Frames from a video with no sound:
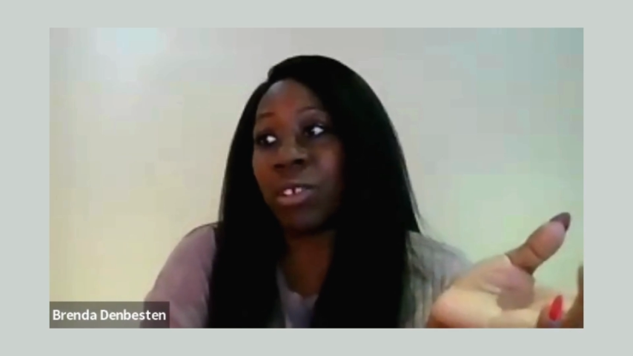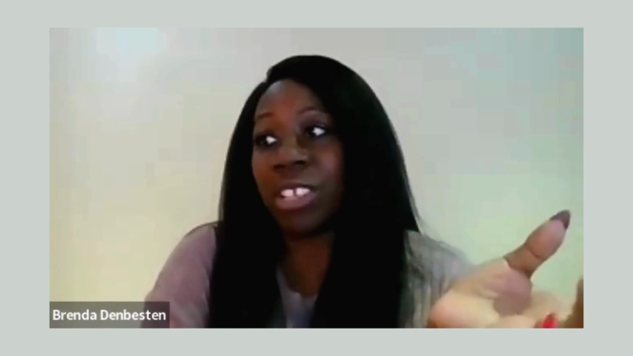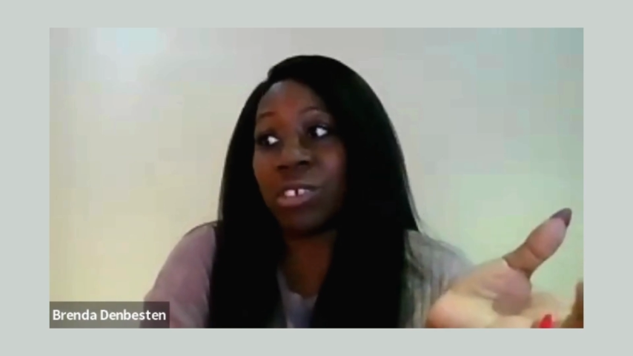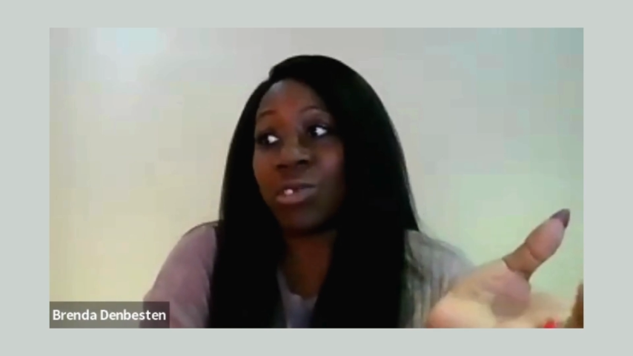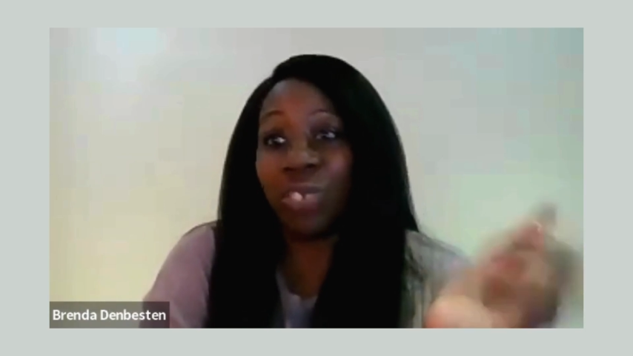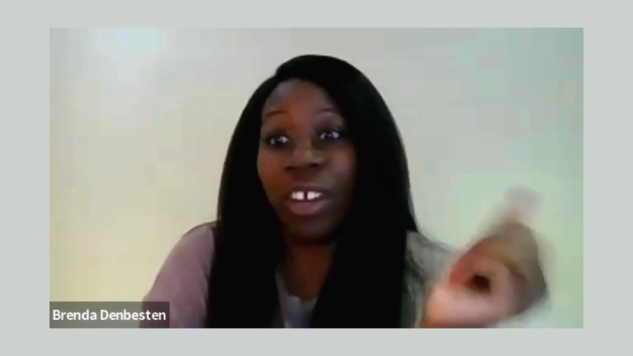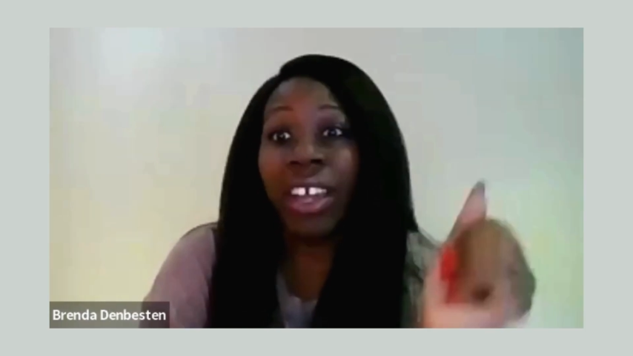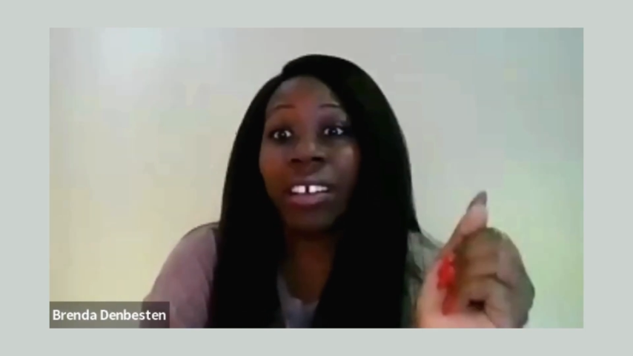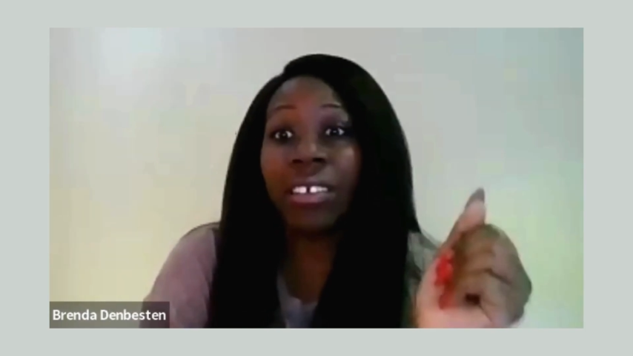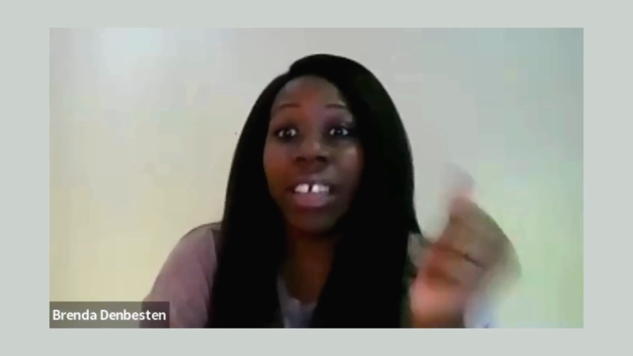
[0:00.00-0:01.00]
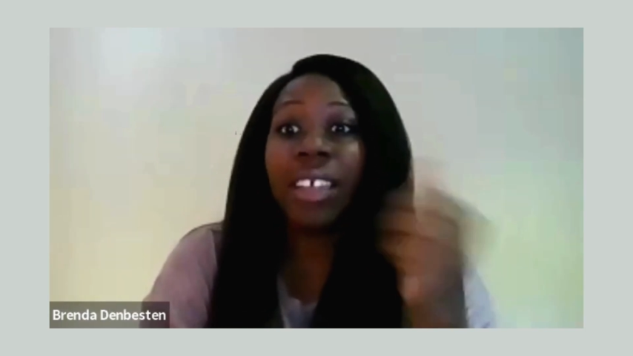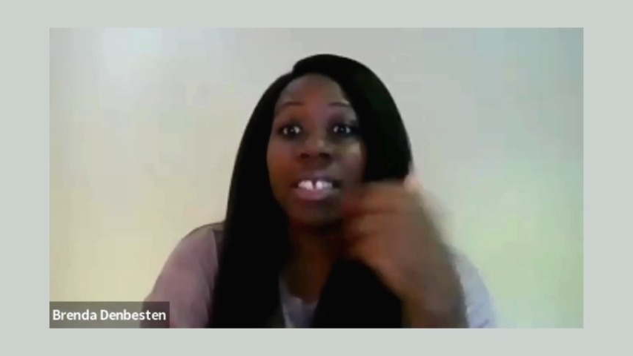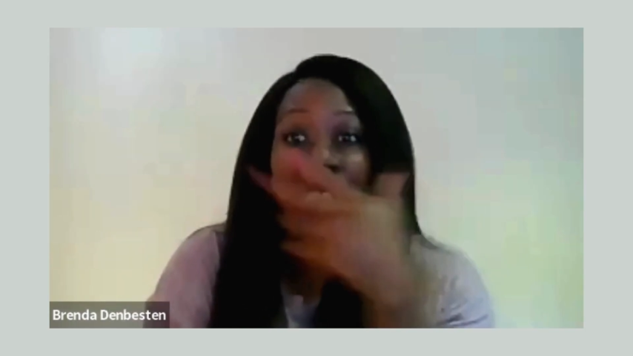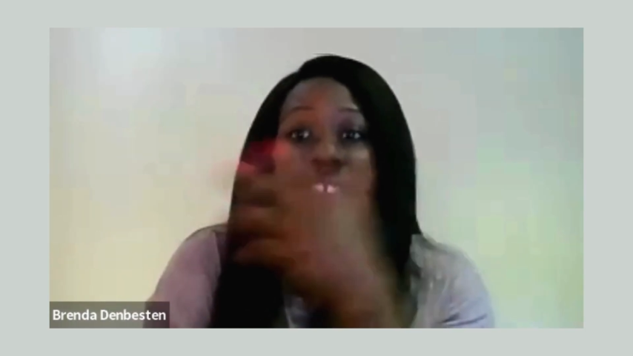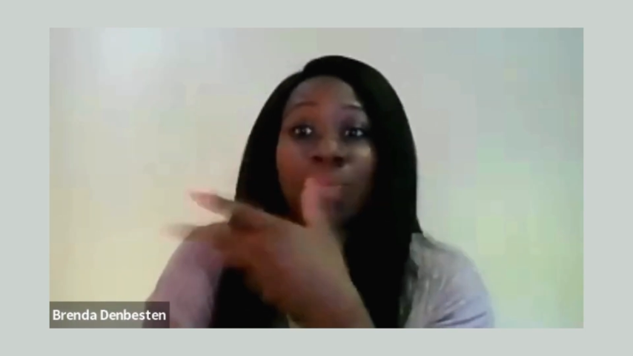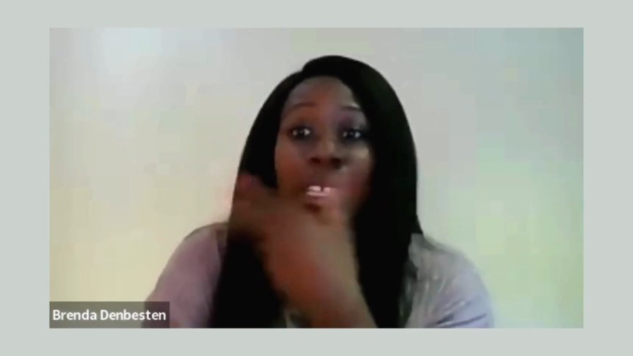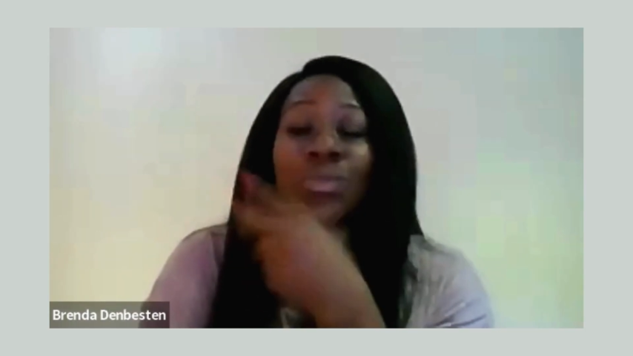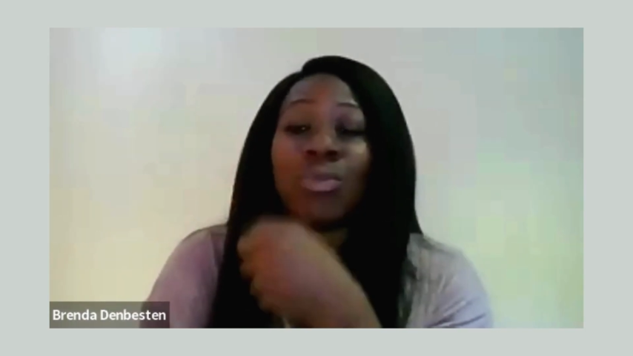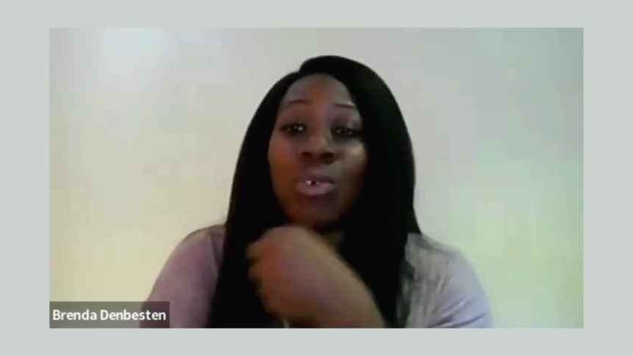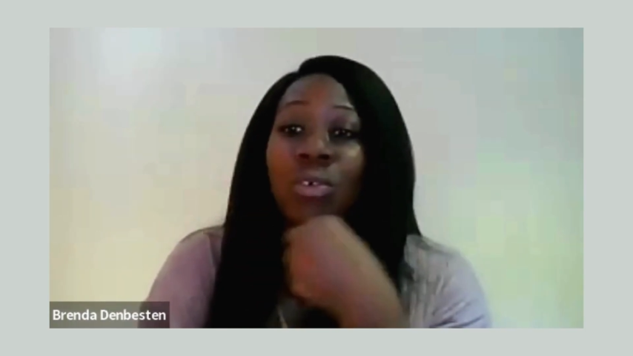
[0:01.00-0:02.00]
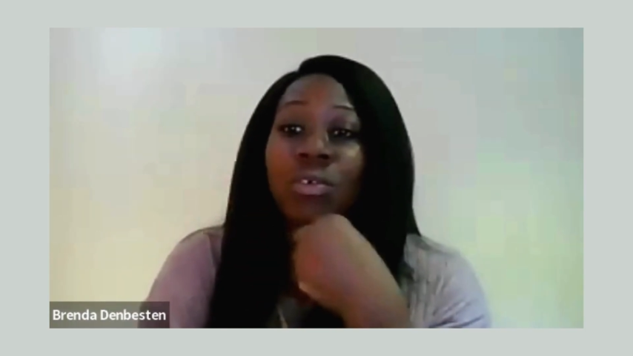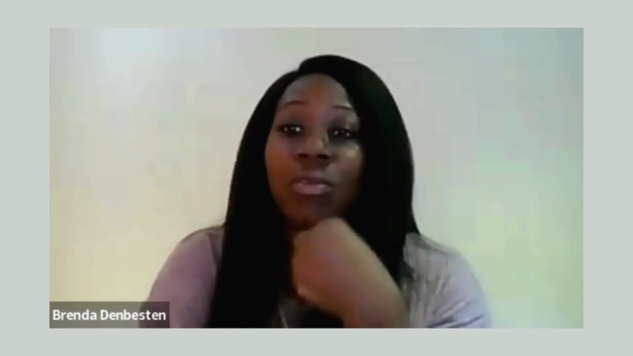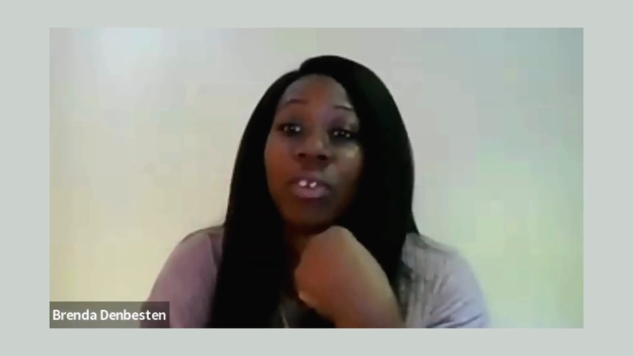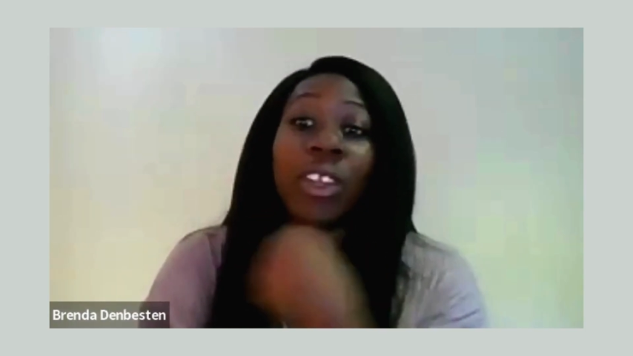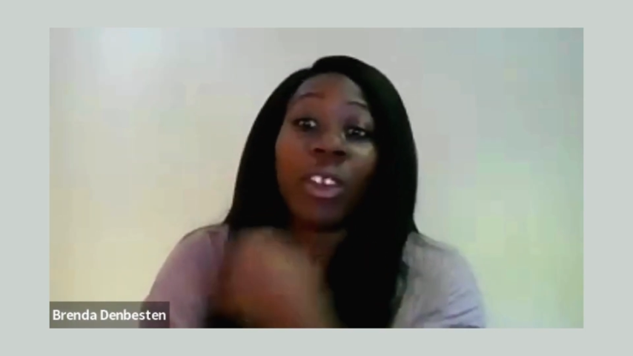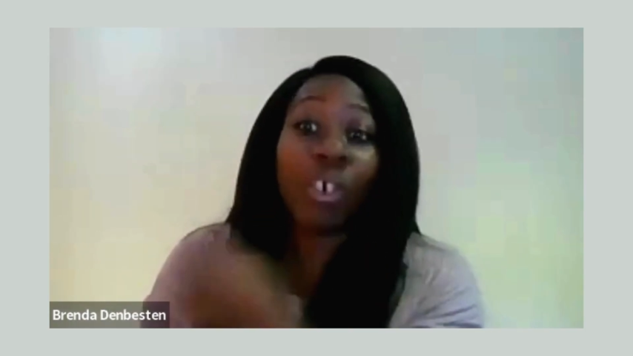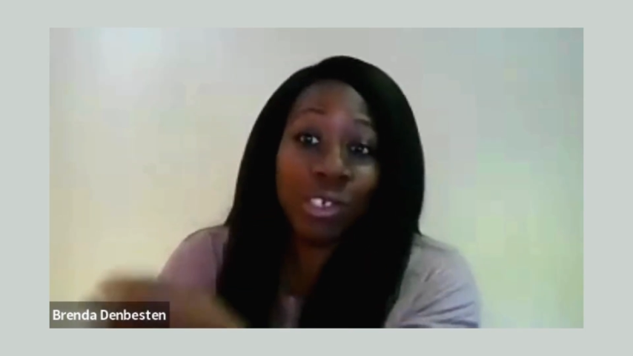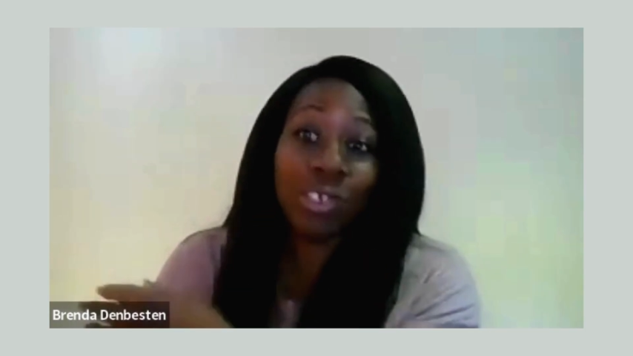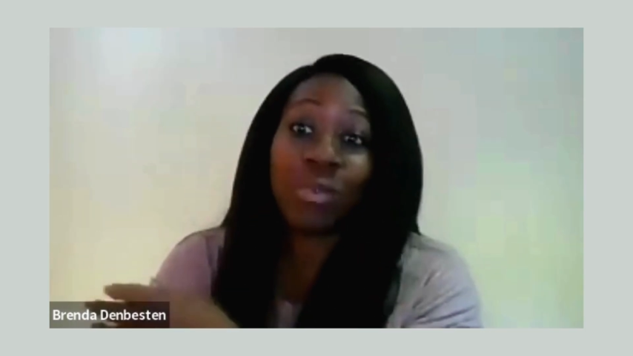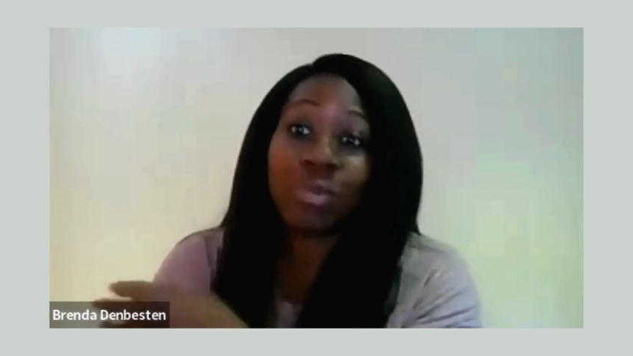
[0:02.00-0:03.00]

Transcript: issues right now, like it's actually much more for the long term,